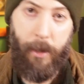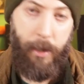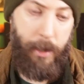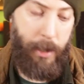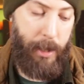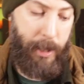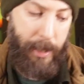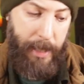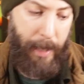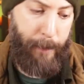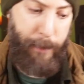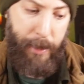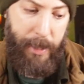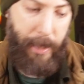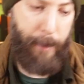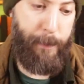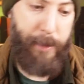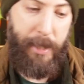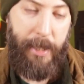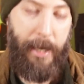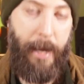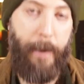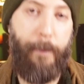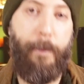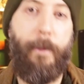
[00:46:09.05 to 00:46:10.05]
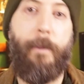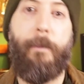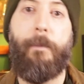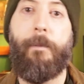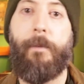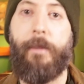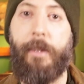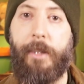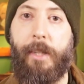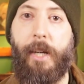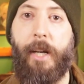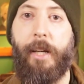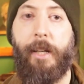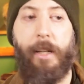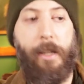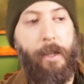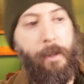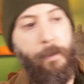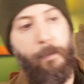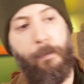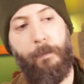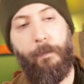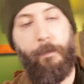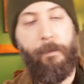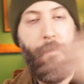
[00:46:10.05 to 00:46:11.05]
Stab, stab, stab, done,
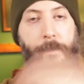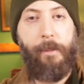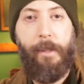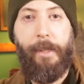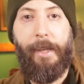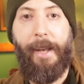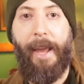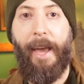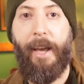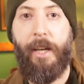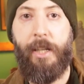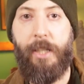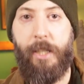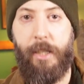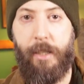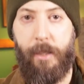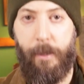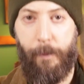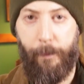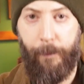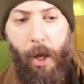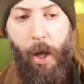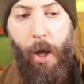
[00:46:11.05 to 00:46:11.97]
next.